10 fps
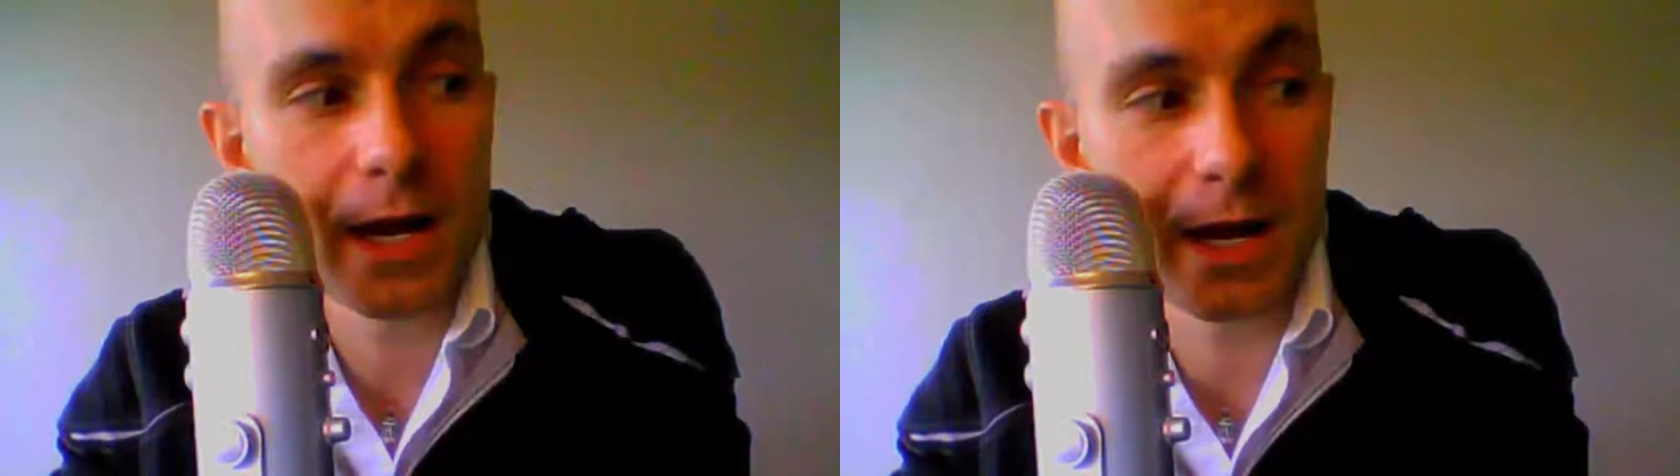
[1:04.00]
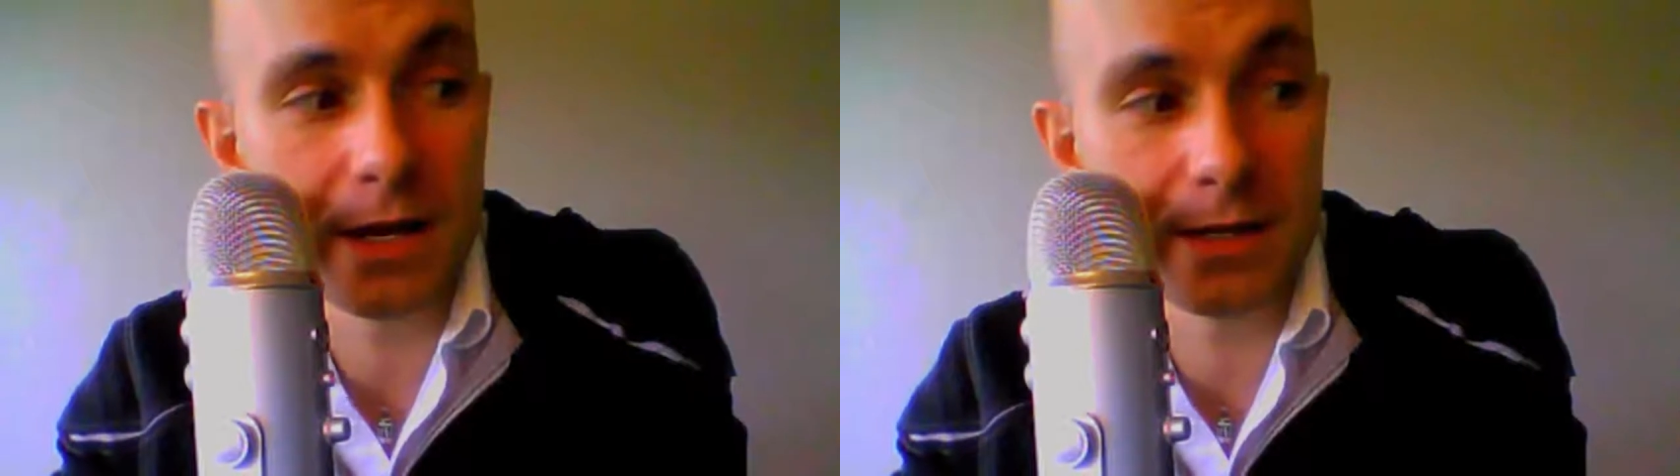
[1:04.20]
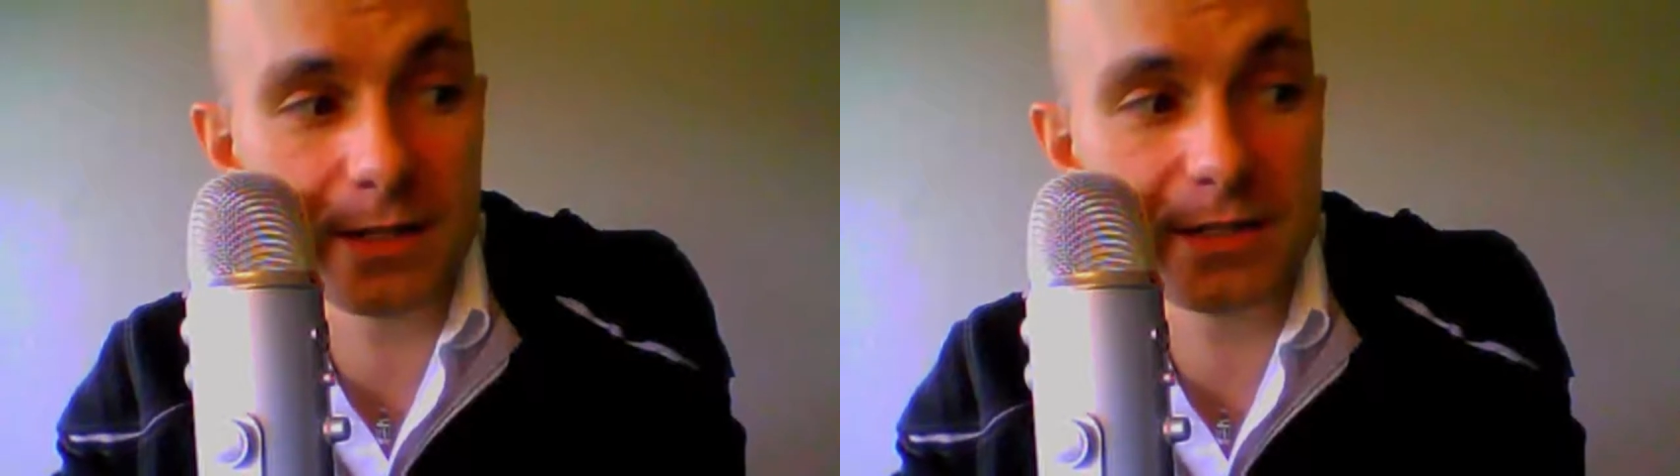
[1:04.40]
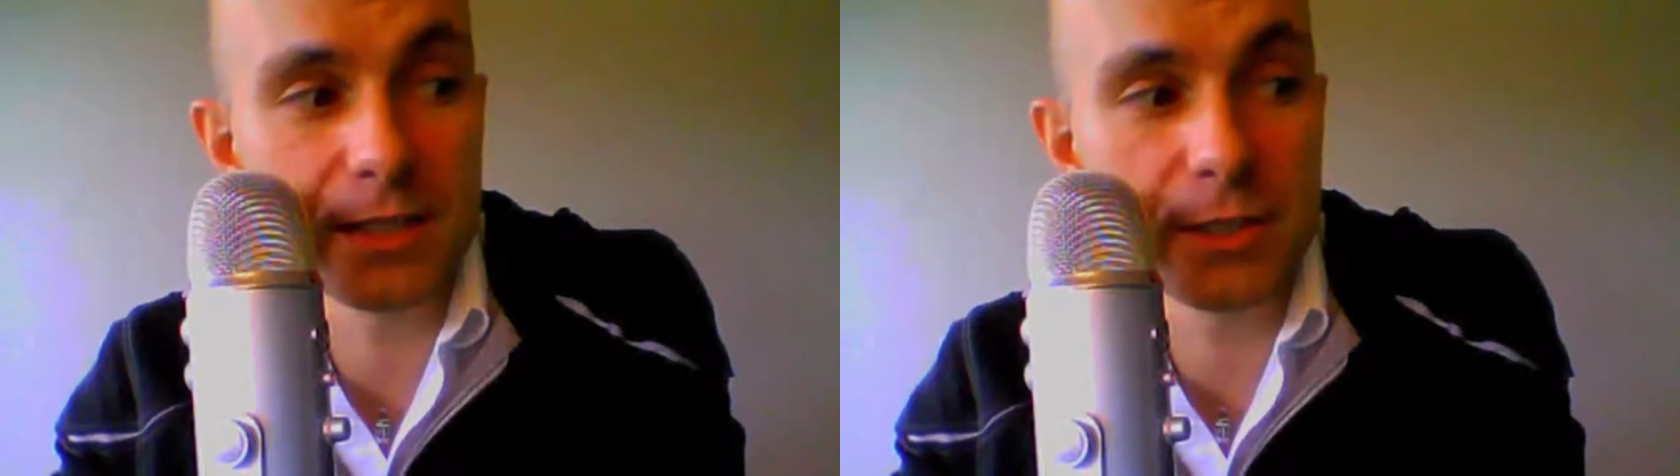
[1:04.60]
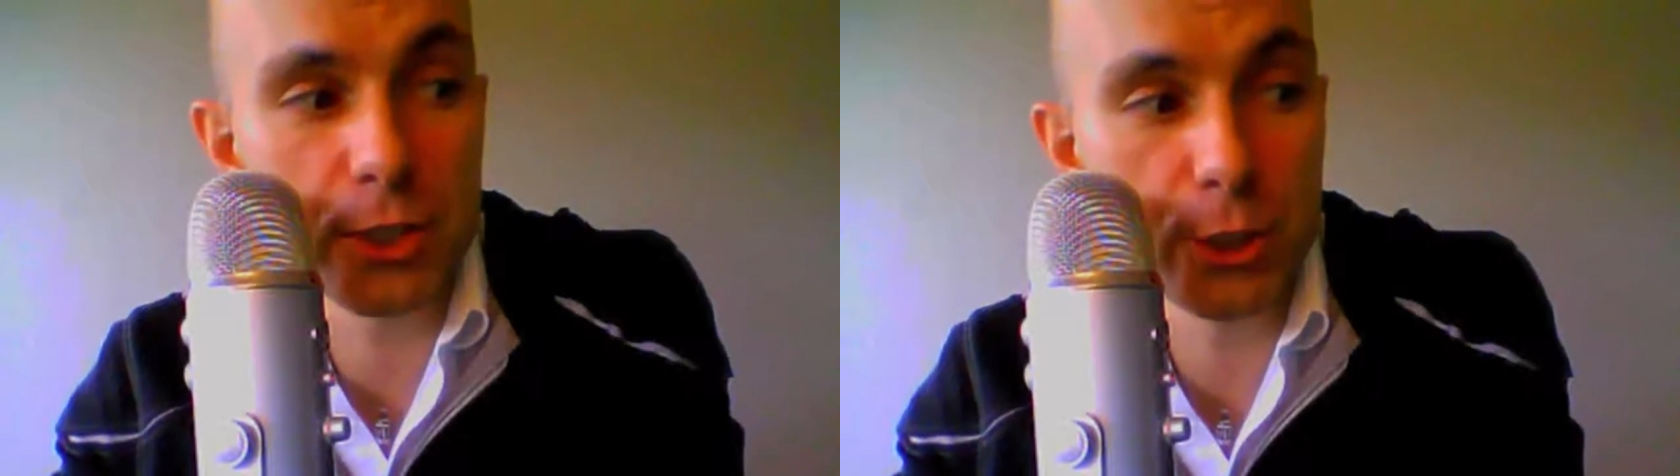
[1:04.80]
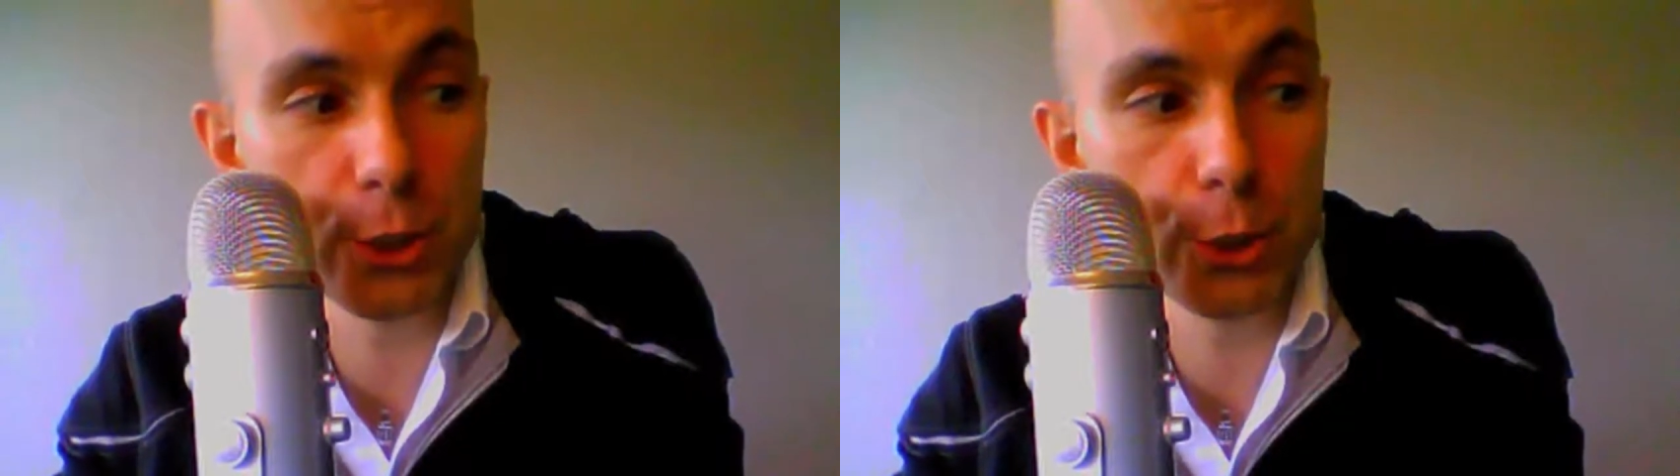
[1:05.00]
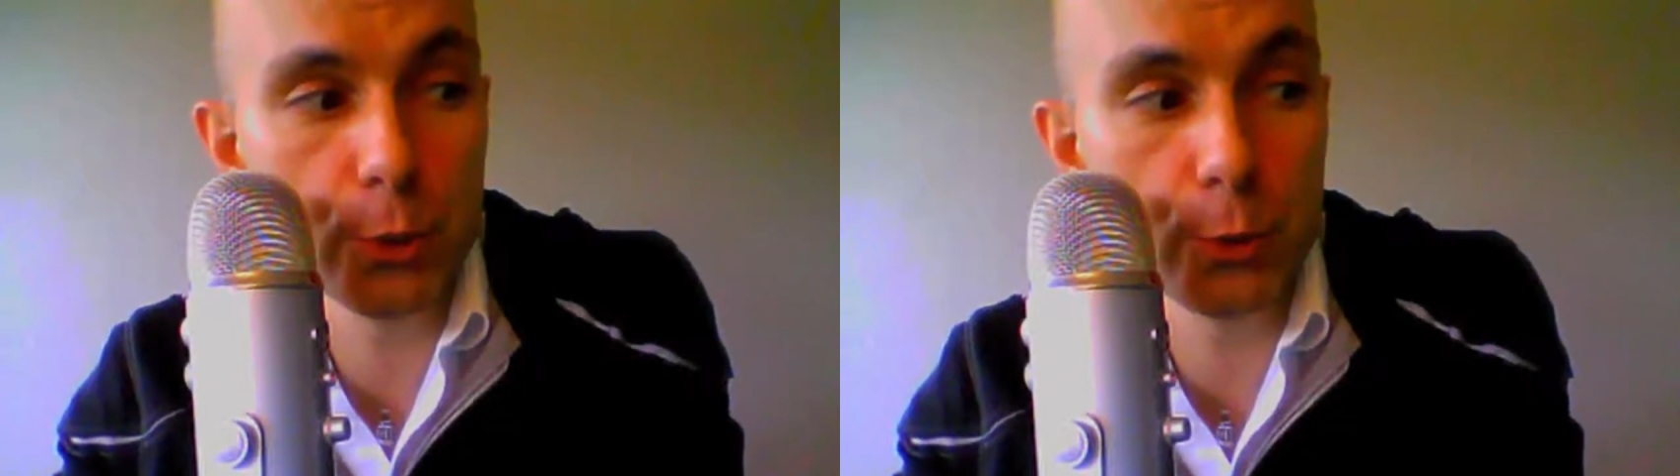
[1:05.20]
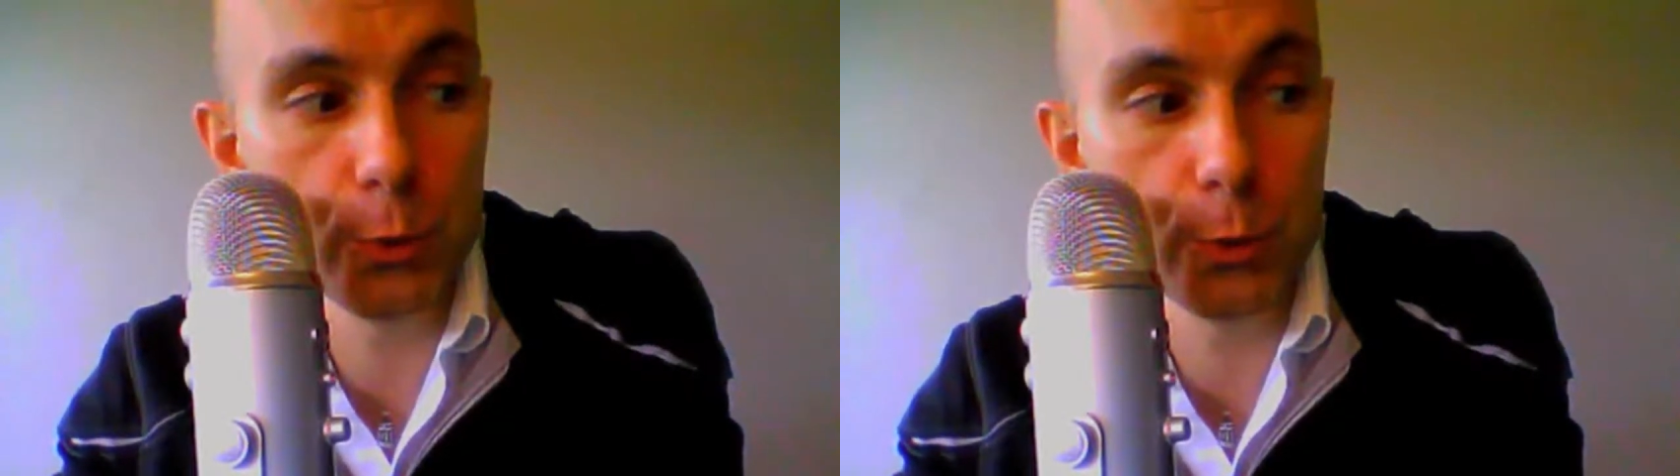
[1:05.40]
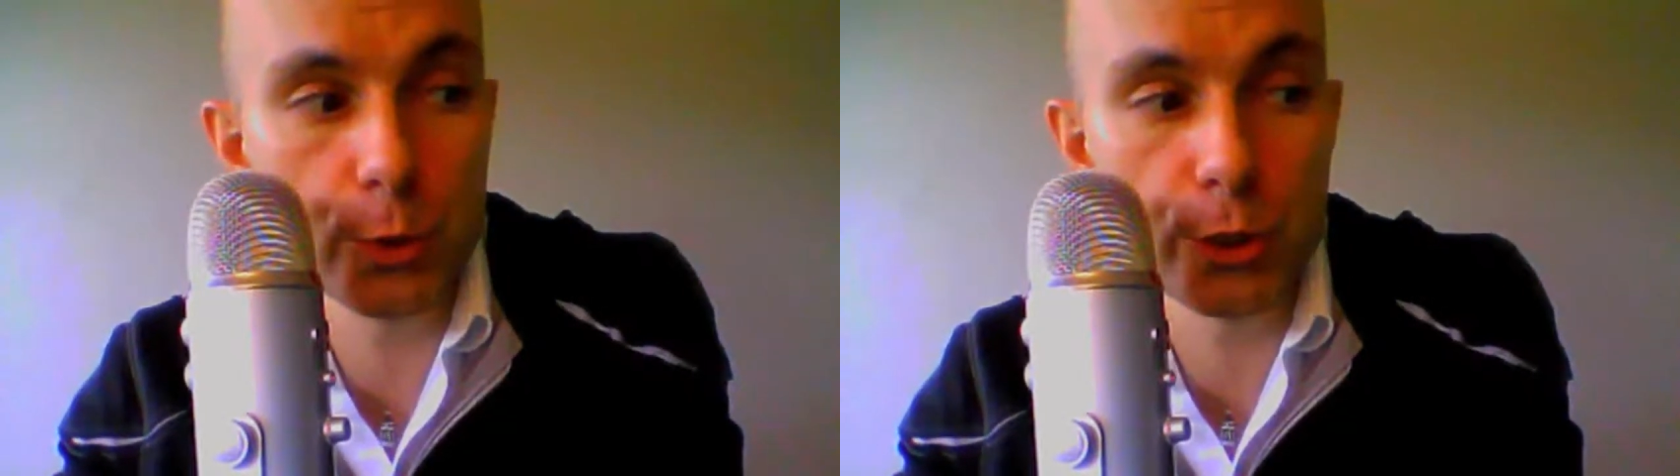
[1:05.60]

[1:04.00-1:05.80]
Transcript: And since you